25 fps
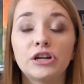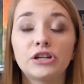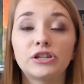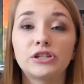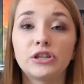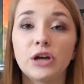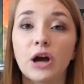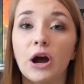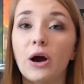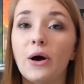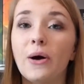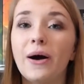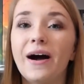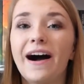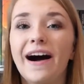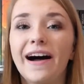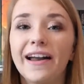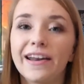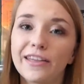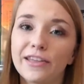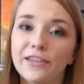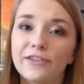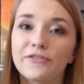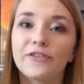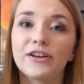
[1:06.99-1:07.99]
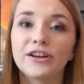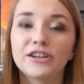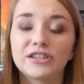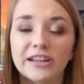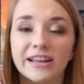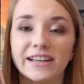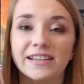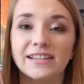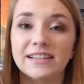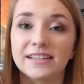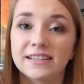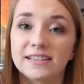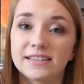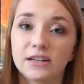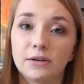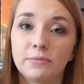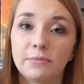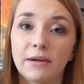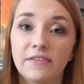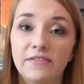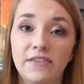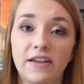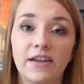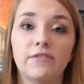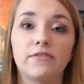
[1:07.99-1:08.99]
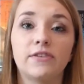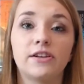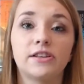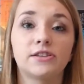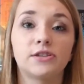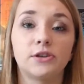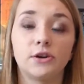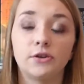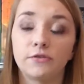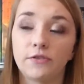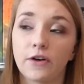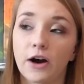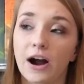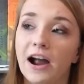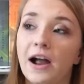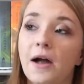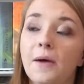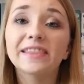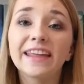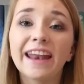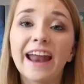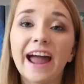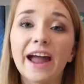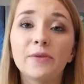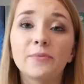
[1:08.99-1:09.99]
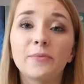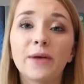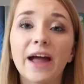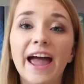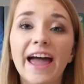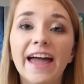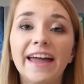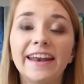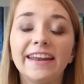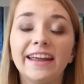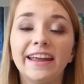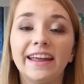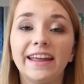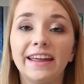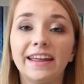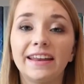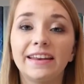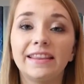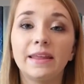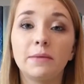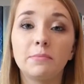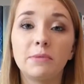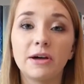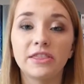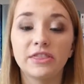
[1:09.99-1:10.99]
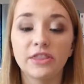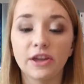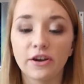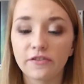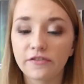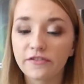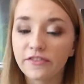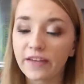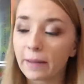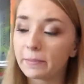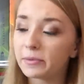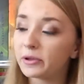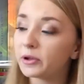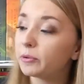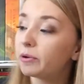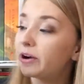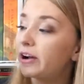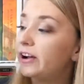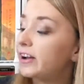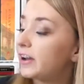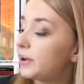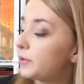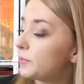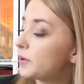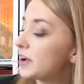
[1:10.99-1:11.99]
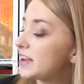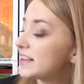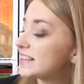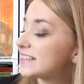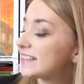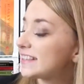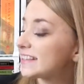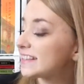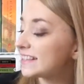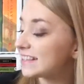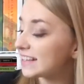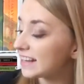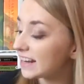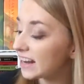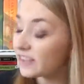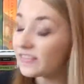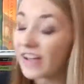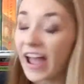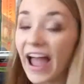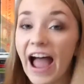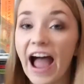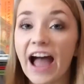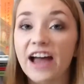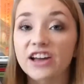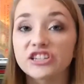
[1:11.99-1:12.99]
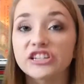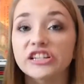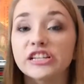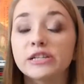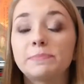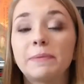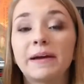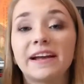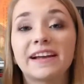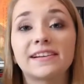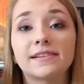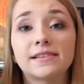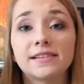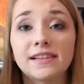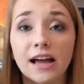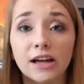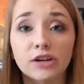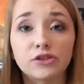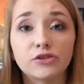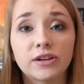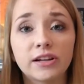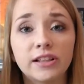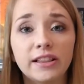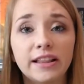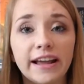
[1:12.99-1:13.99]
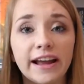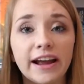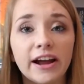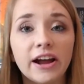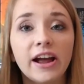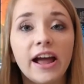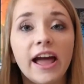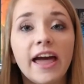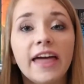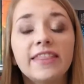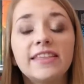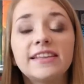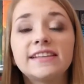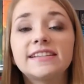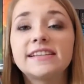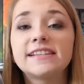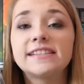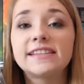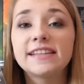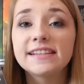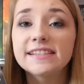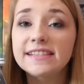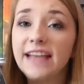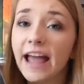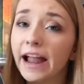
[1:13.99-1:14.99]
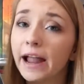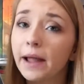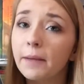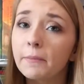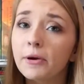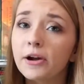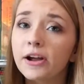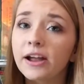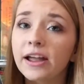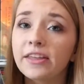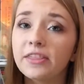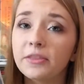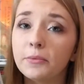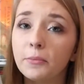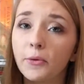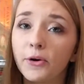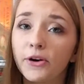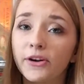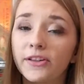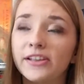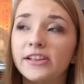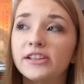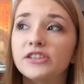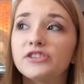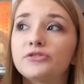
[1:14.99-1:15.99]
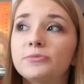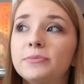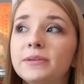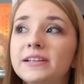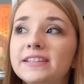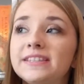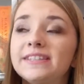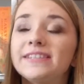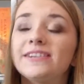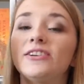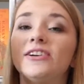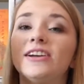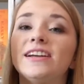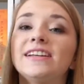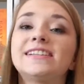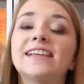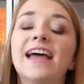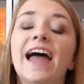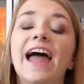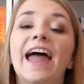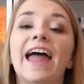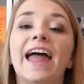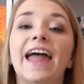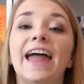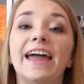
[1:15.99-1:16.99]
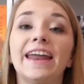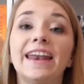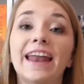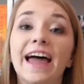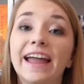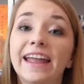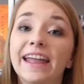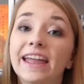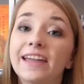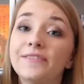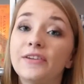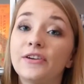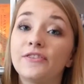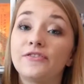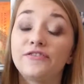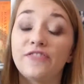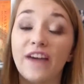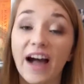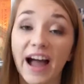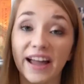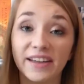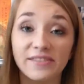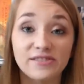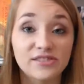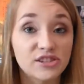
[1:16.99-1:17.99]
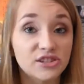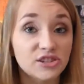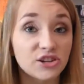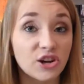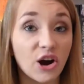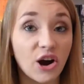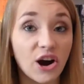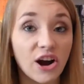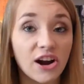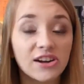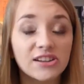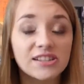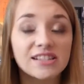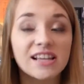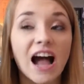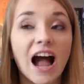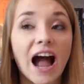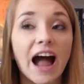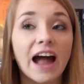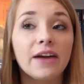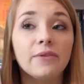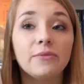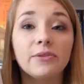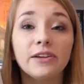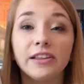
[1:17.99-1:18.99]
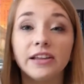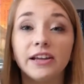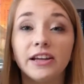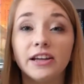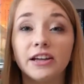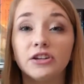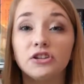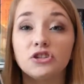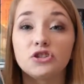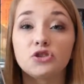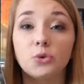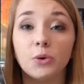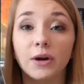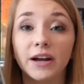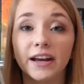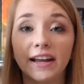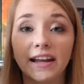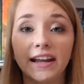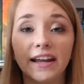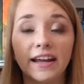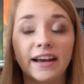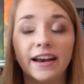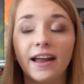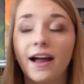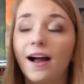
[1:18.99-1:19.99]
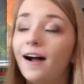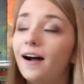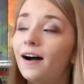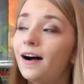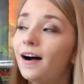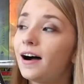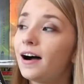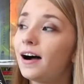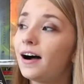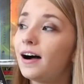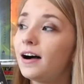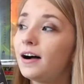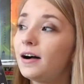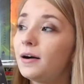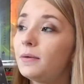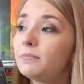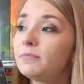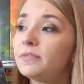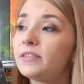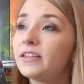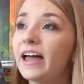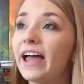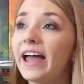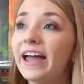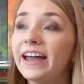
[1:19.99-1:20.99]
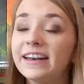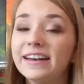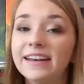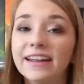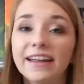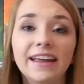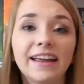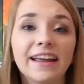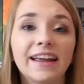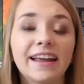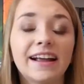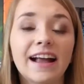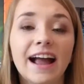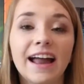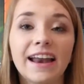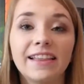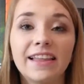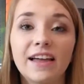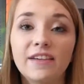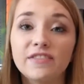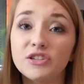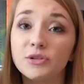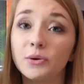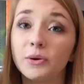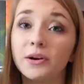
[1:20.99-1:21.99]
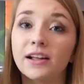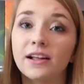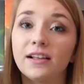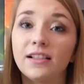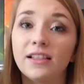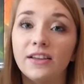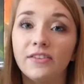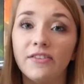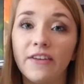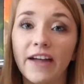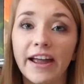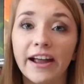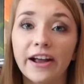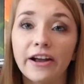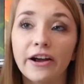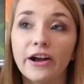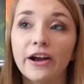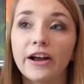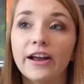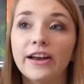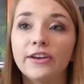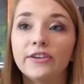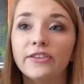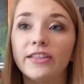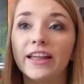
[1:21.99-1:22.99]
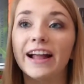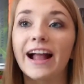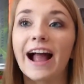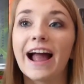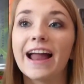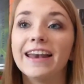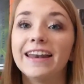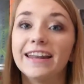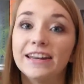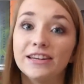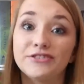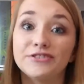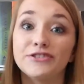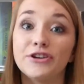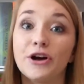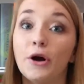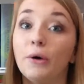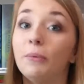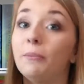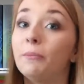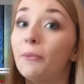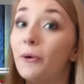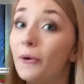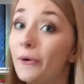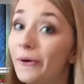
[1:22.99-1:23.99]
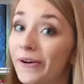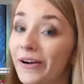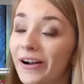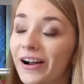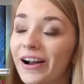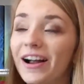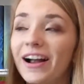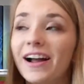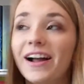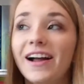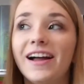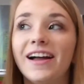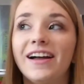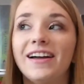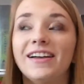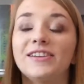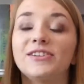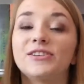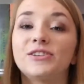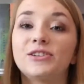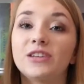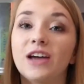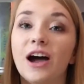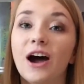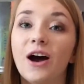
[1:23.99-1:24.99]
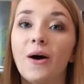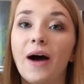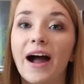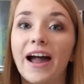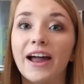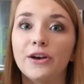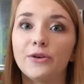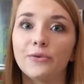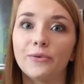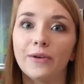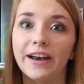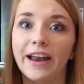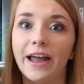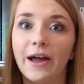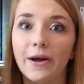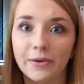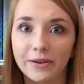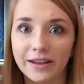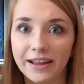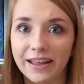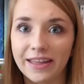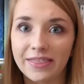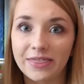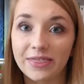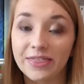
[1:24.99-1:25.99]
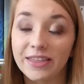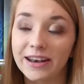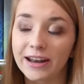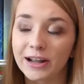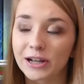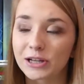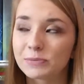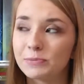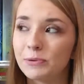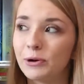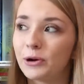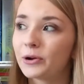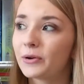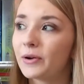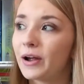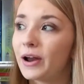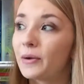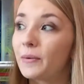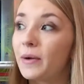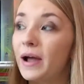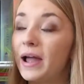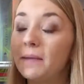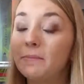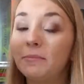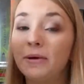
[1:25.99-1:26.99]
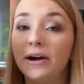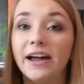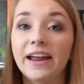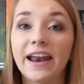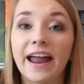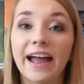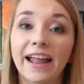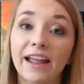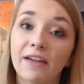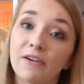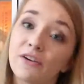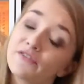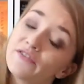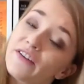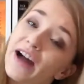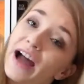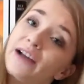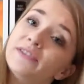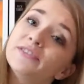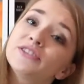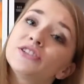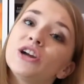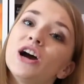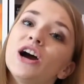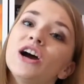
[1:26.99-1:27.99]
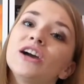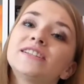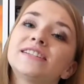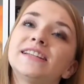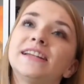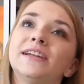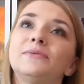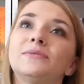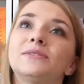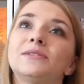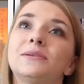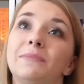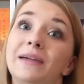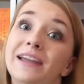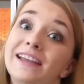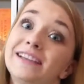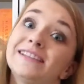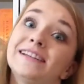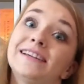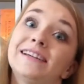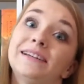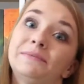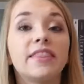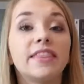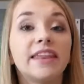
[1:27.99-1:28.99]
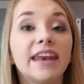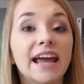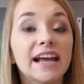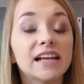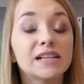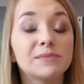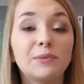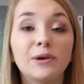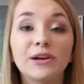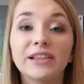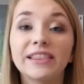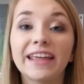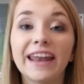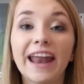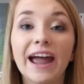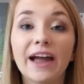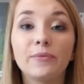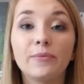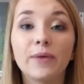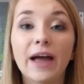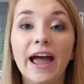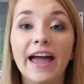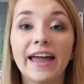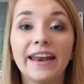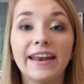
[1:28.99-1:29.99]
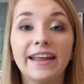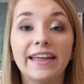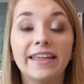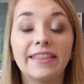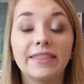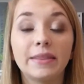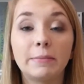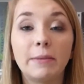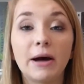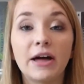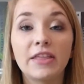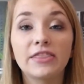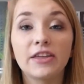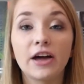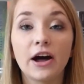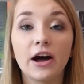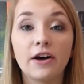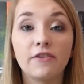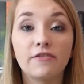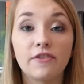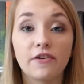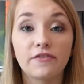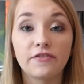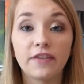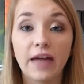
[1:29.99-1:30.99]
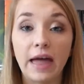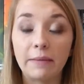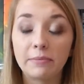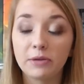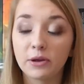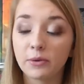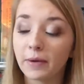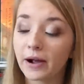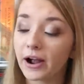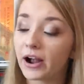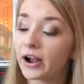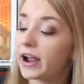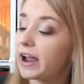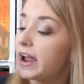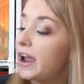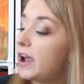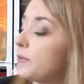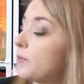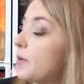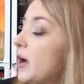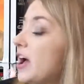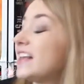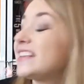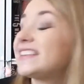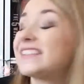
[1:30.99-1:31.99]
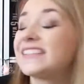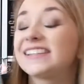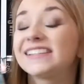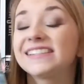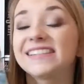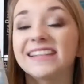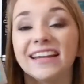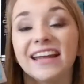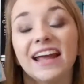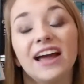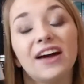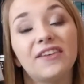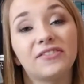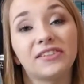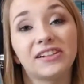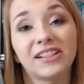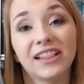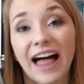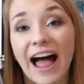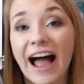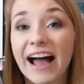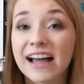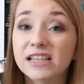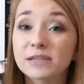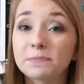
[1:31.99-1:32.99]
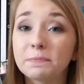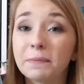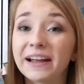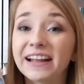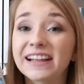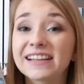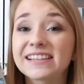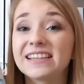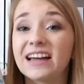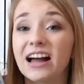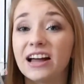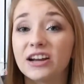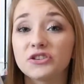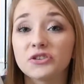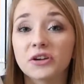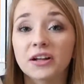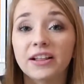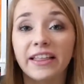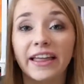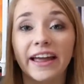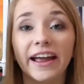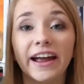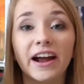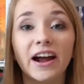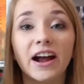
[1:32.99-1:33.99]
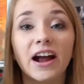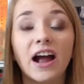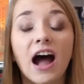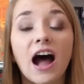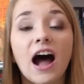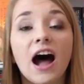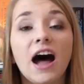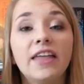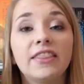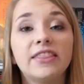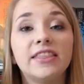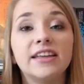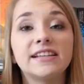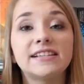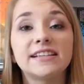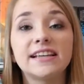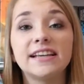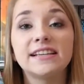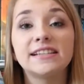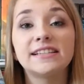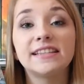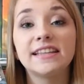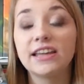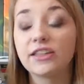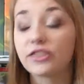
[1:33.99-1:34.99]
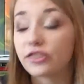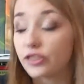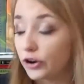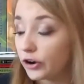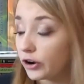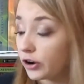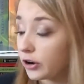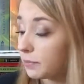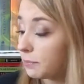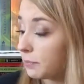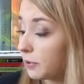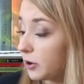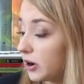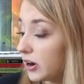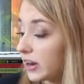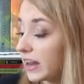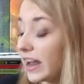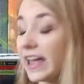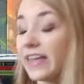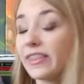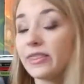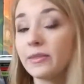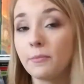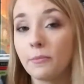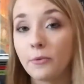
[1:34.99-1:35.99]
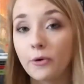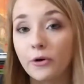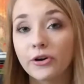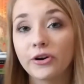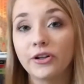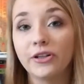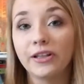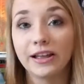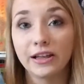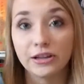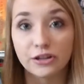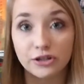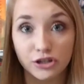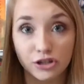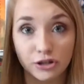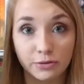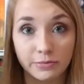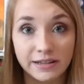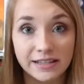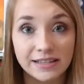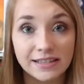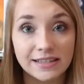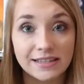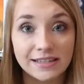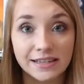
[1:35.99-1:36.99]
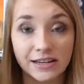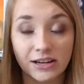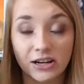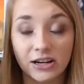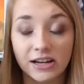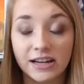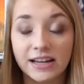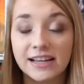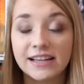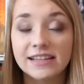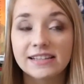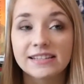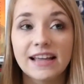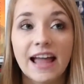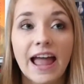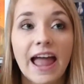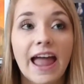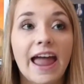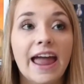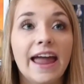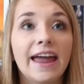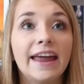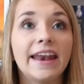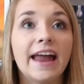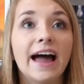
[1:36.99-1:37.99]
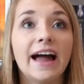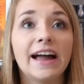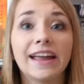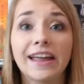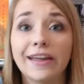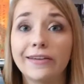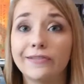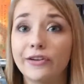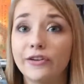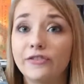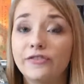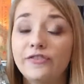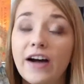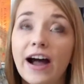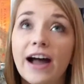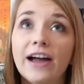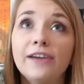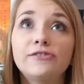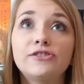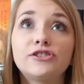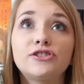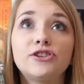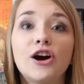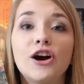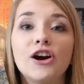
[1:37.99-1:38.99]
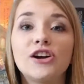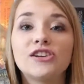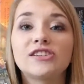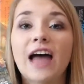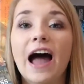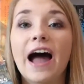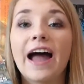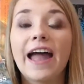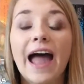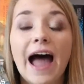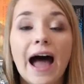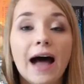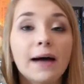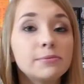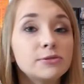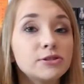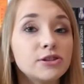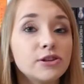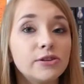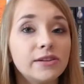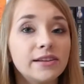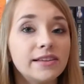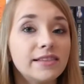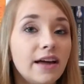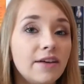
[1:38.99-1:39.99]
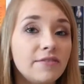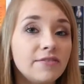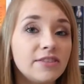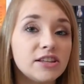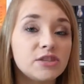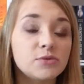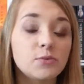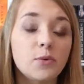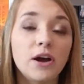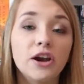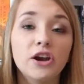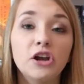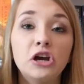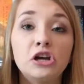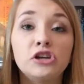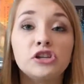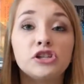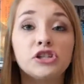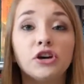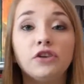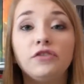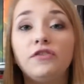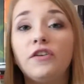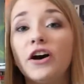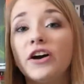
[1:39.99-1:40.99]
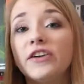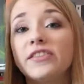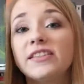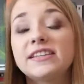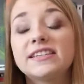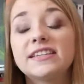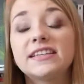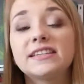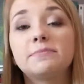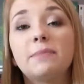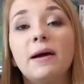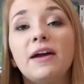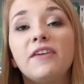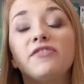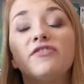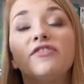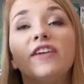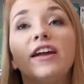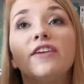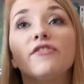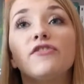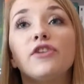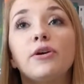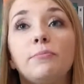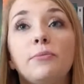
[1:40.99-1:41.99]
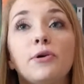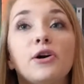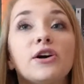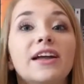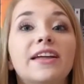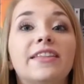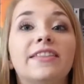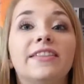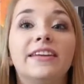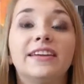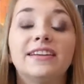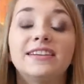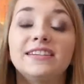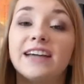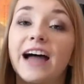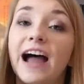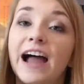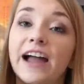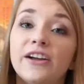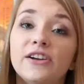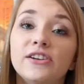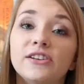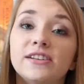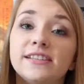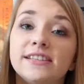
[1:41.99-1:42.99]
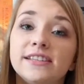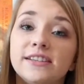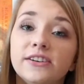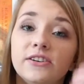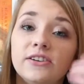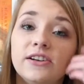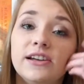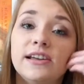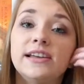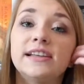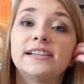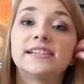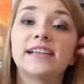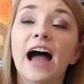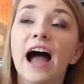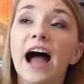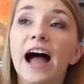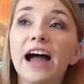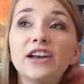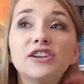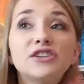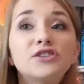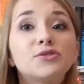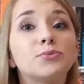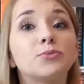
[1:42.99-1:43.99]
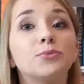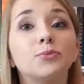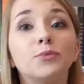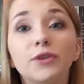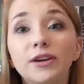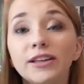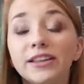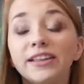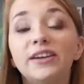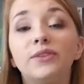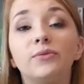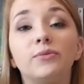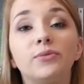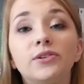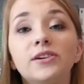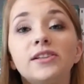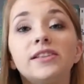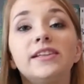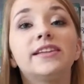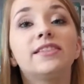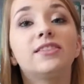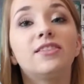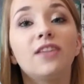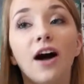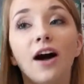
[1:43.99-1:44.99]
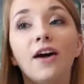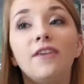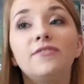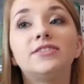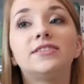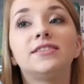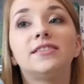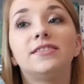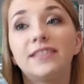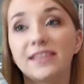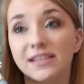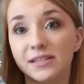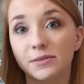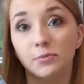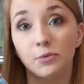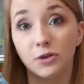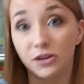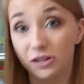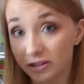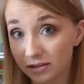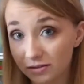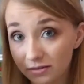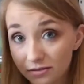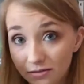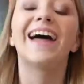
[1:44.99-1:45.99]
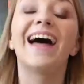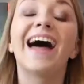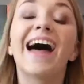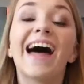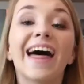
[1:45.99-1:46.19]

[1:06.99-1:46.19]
So, Anna and the French Kiss is still my favorite so far. The book that I read in the month of February was The City of Ashes by Cassandra Clare. This is the second book in the Mortal Instruments series, and I gave it 5 stars. I really enjoyed it. The ending, it kind of left you on a cliffhanger, and you're like, I need to know more. So I had to run out and get the next book right away, but I gave it 5 stars and it was amazing. The next book that I read in the month of February was The City of Glass by Cassandra Clare. This is the 3rd book in the Mortal Instruments series, and I gave it 5 stars. I absolutely love this one. So far, this is my favorite book in the entire series. I just really loved this one.